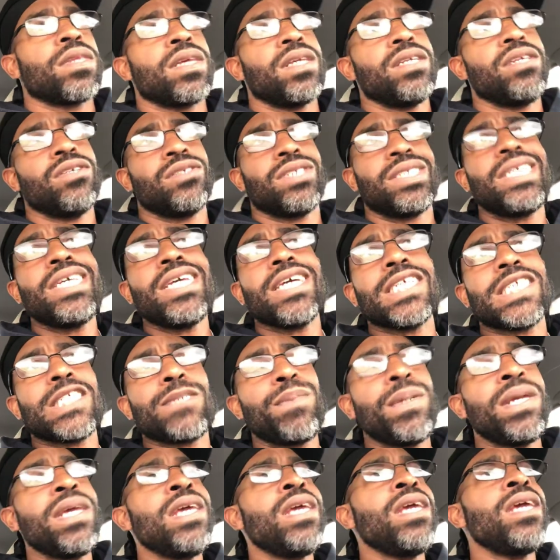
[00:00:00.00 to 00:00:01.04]
your
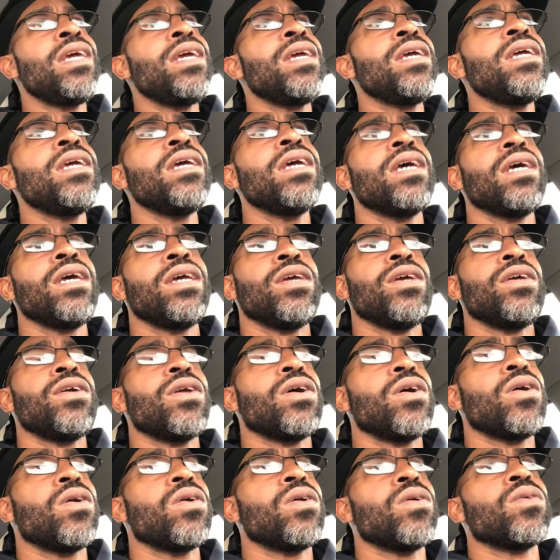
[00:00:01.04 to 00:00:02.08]
TSP,
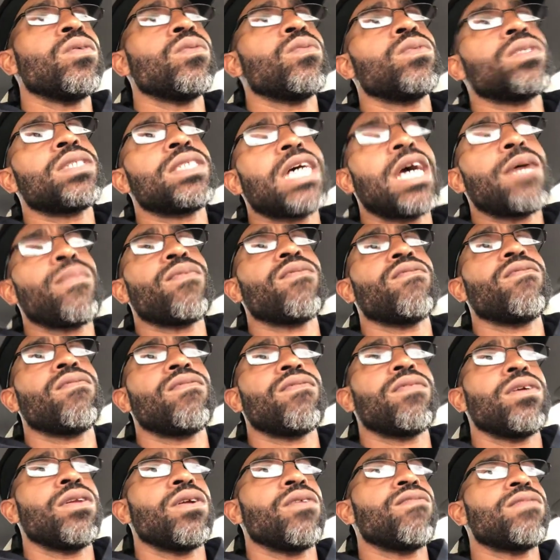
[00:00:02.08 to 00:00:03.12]
what type of,
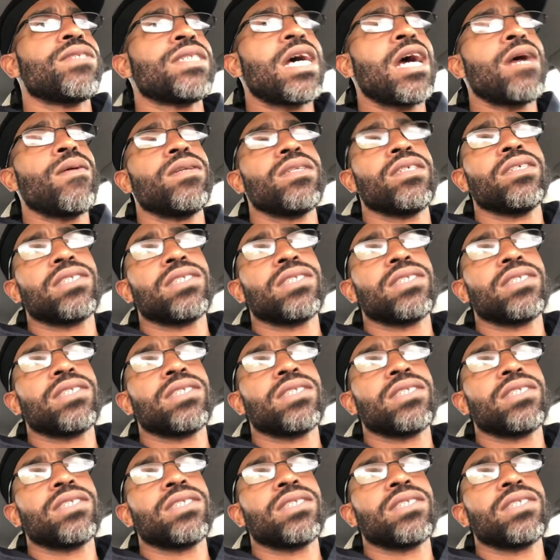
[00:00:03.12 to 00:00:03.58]
retirement.